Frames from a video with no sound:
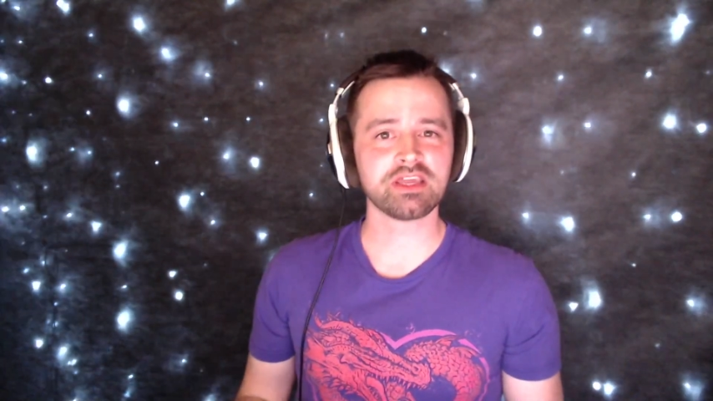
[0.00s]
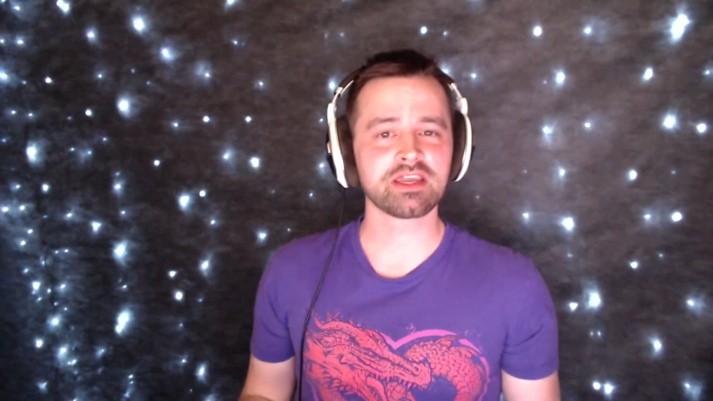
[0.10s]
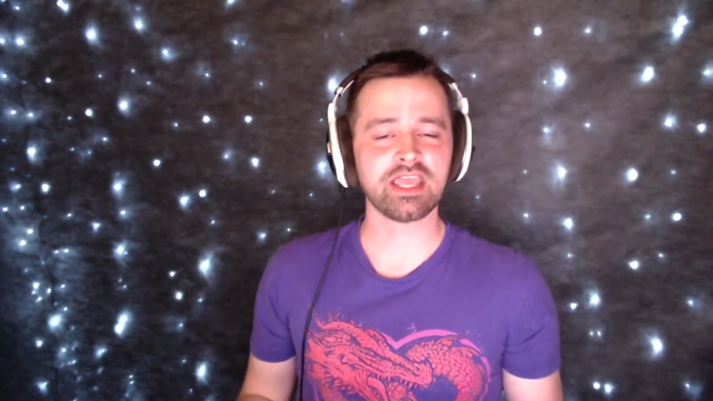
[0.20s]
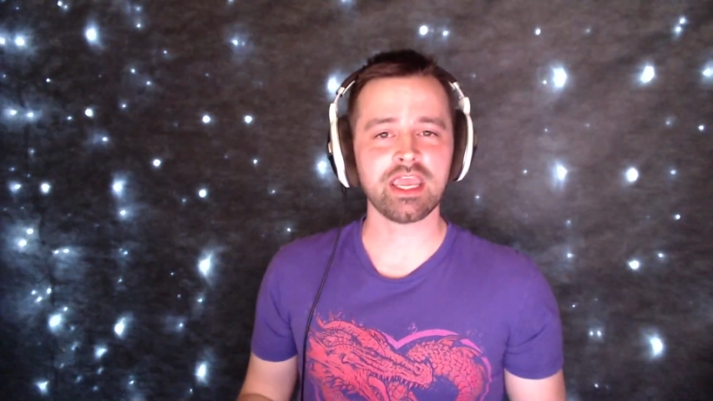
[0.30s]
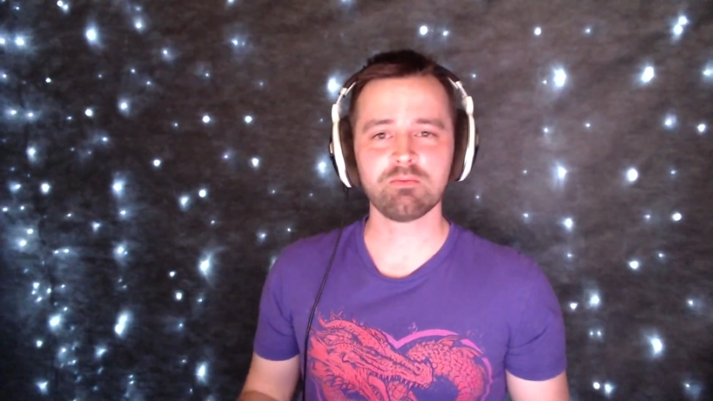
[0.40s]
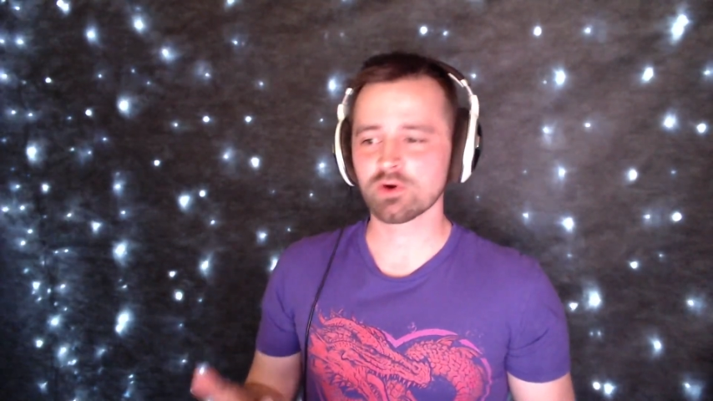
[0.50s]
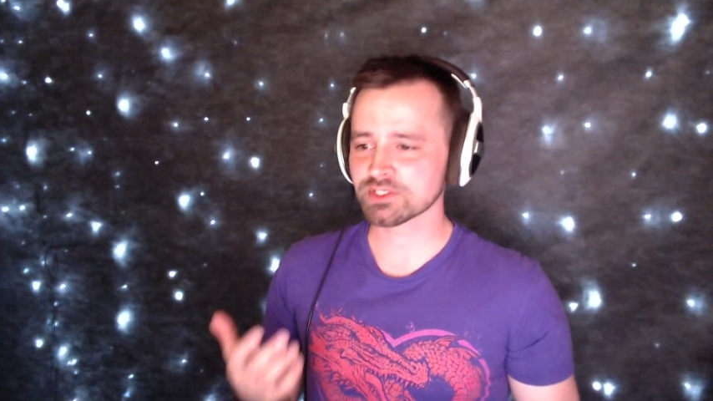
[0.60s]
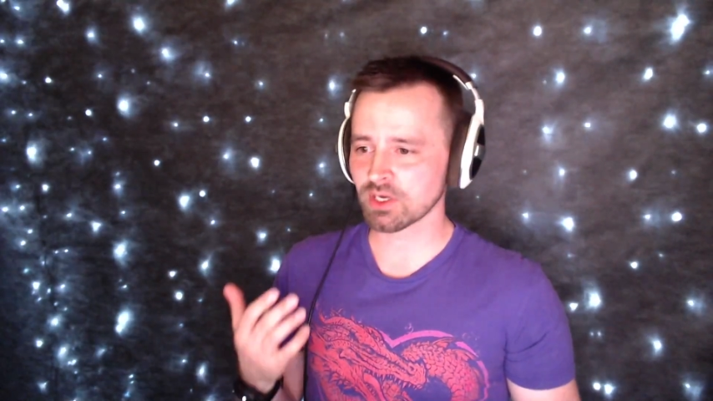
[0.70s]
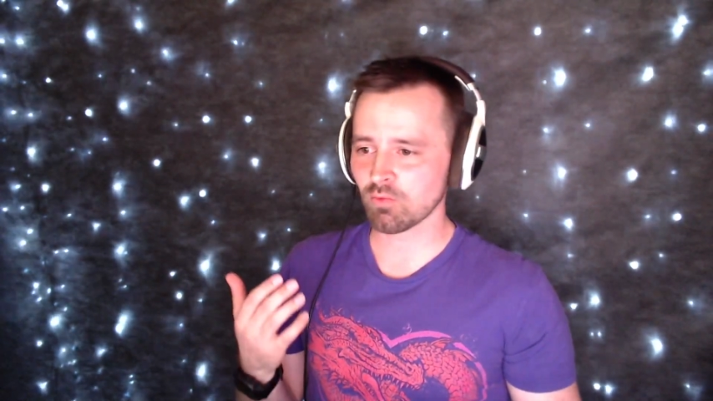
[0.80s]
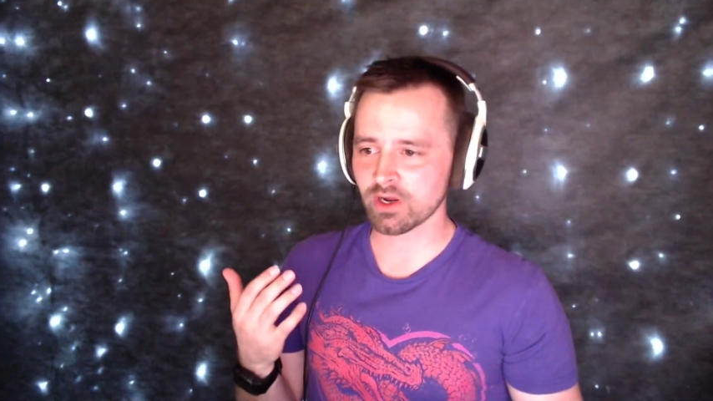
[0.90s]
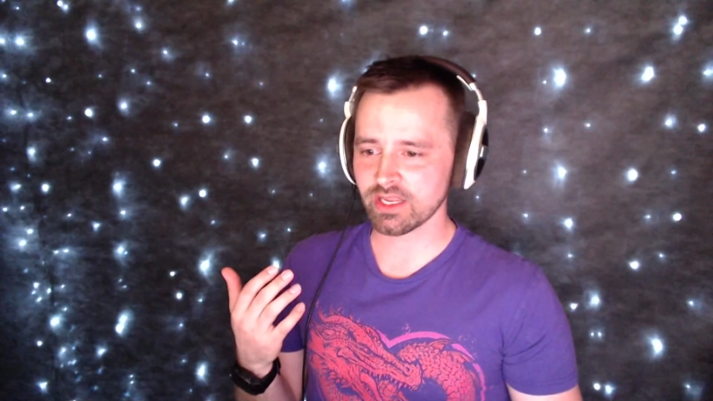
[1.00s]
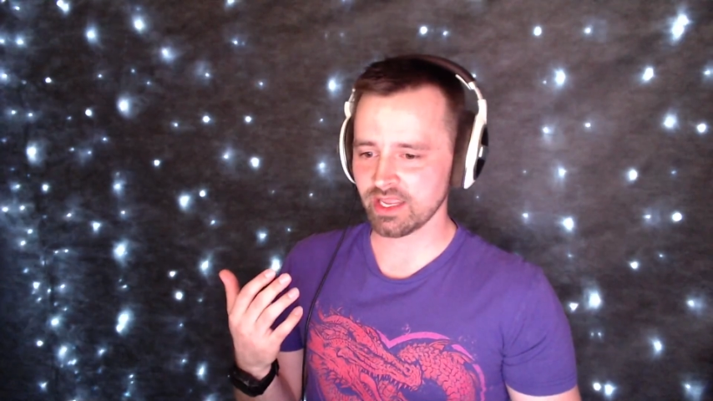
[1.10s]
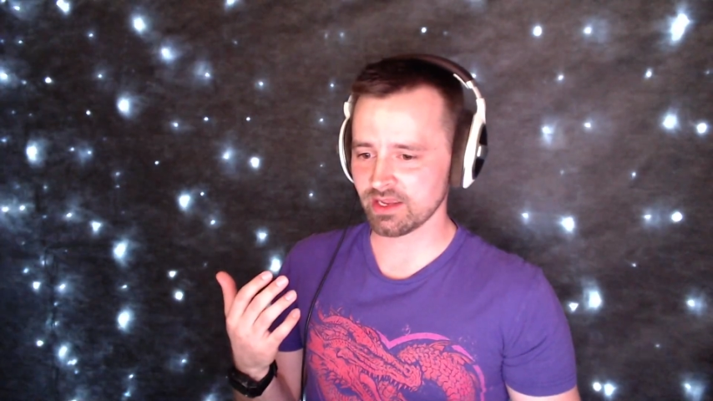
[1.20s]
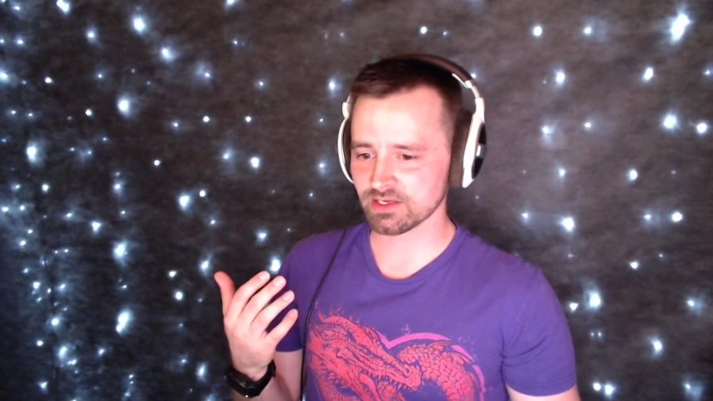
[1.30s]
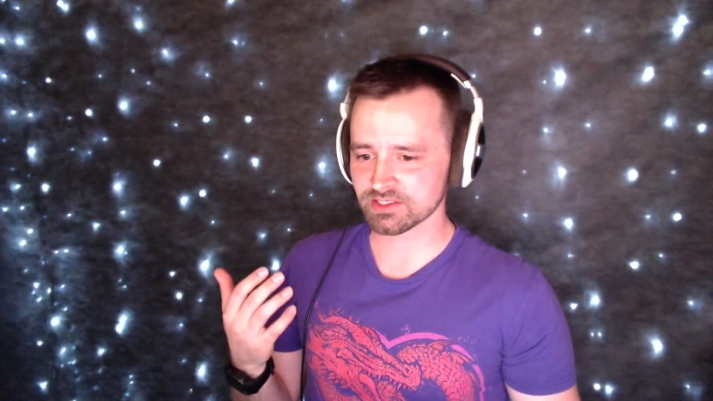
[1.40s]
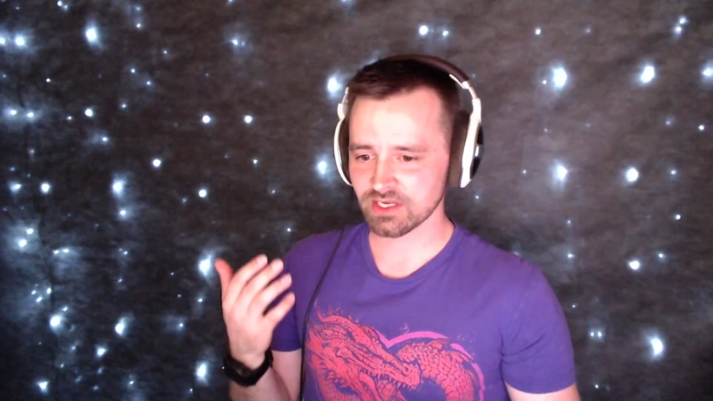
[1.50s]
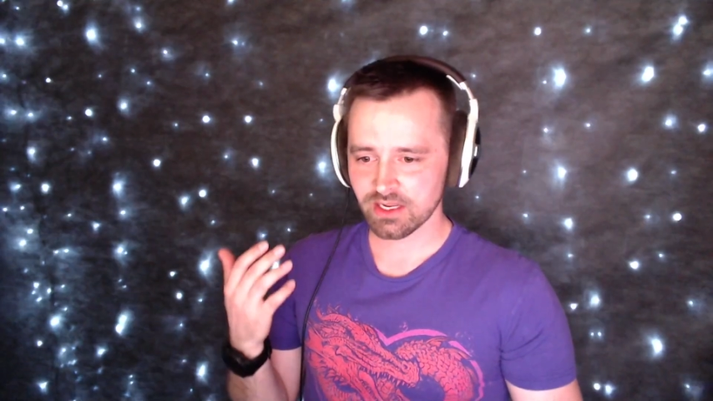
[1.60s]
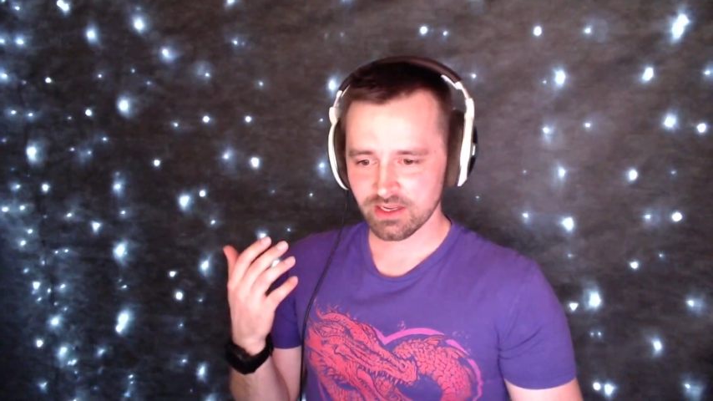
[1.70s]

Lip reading: in a game where someone is,